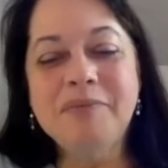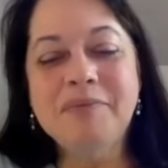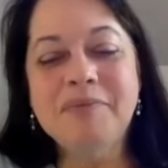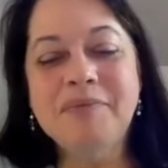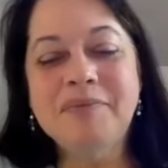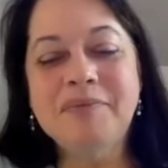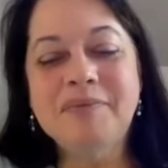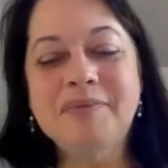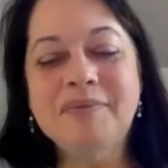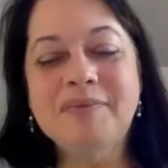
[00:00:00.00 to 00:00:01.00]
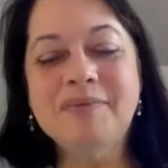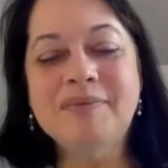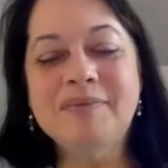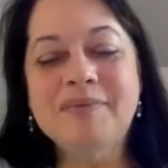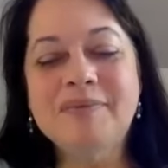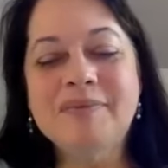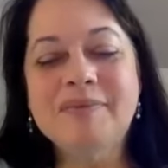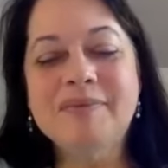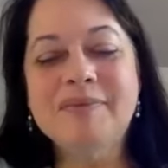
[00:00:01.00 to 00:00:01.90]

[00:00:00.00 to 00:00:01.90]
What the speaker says: (silence)